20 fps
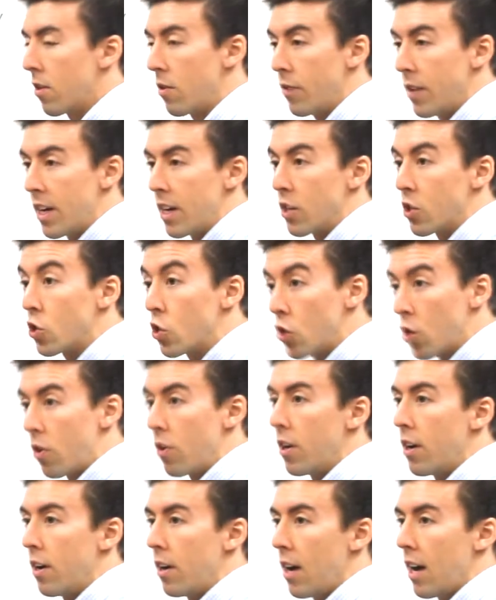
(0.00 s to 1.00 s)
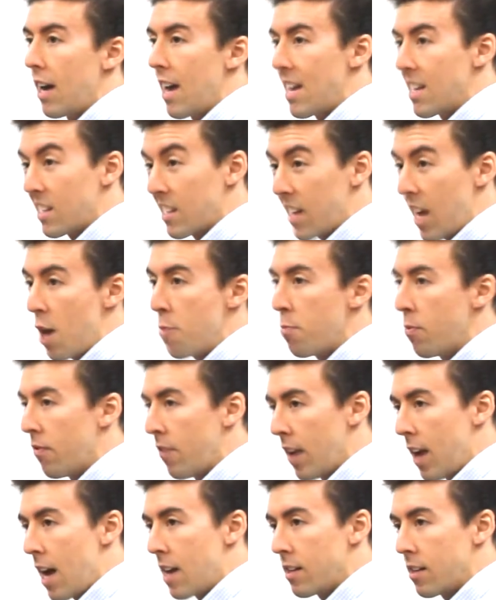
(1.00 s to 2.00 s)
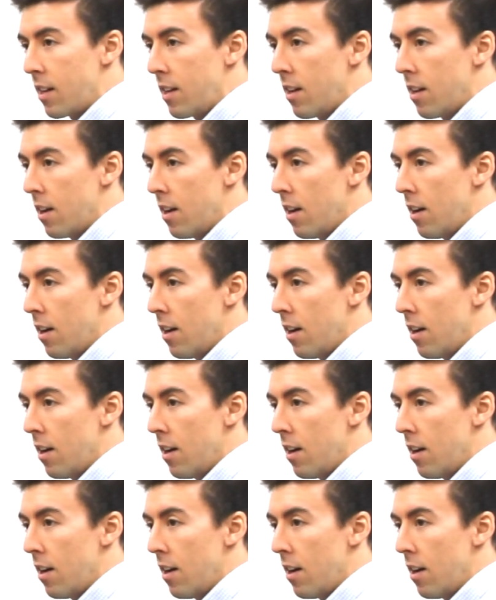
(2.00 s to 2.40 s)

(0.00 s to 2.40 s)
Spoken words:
you need a certain escape velocity.